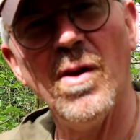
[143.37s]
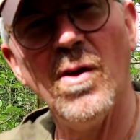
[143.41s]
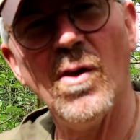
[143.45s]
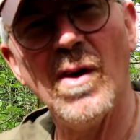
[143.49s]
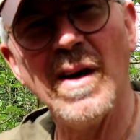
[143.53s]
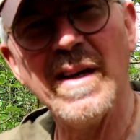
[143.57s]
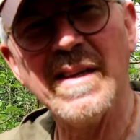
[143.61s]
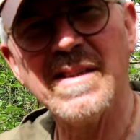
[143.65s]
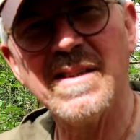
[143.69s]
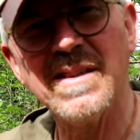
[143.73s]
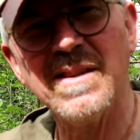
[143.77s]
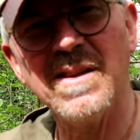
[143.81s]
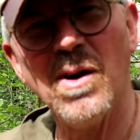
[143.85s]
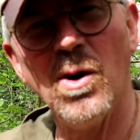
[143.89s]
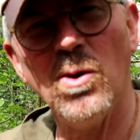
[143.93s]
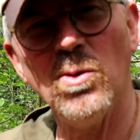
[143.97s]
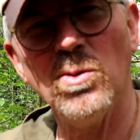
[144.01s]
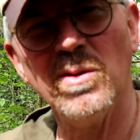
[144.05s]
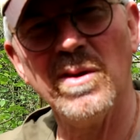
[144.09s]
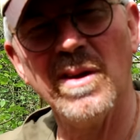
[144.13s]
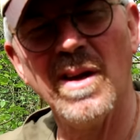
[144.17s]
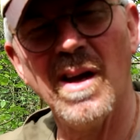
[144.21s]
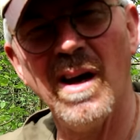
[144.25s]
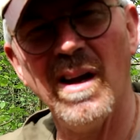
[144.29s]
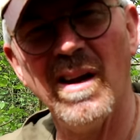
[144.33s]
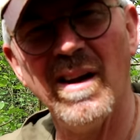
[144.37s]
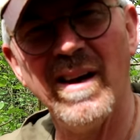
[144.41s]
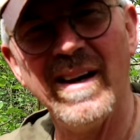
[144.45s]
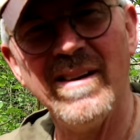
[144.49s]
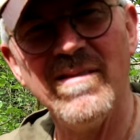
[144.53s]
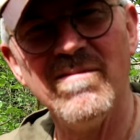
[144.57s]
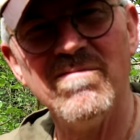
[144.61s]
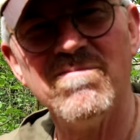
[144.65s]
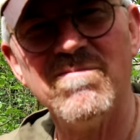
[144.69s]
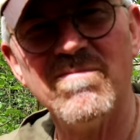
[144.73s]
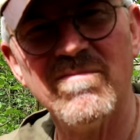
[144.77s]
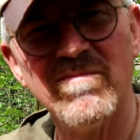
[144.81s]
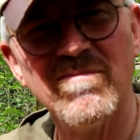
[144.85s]
a nice golden colour
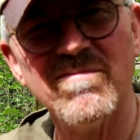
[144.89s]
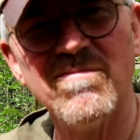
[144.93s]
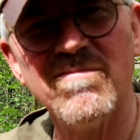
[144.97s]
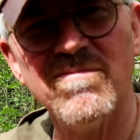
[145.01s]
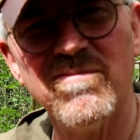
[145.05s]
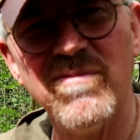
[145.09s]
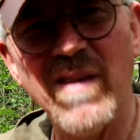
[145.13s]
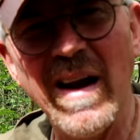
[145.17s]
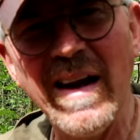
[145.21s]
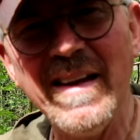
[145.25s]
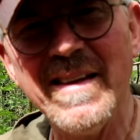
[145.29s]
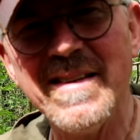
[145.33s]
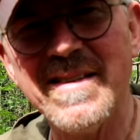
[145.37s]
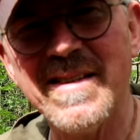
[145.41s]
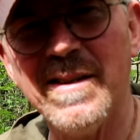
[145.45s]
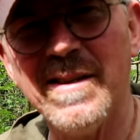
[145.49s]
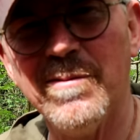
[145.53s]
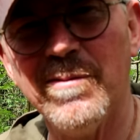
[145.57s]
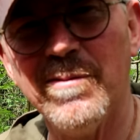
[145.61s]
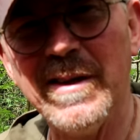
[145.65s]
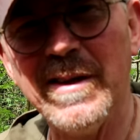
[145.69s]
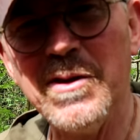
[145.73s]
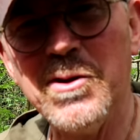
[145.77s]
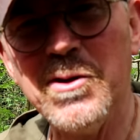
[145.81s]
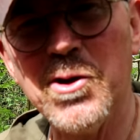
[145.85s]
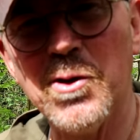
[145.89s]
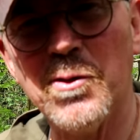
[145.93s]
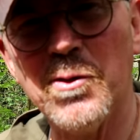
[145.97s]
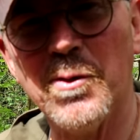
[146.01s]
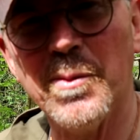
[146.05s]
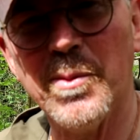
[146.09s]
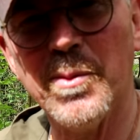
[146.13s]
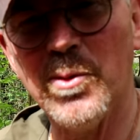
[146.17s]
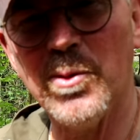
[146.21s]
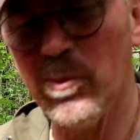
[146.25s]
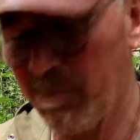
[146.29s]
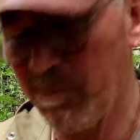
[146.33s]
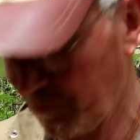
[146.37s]
and relatively
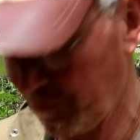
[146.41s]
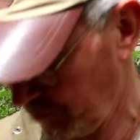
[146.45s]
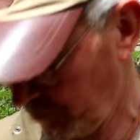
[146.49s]
durable.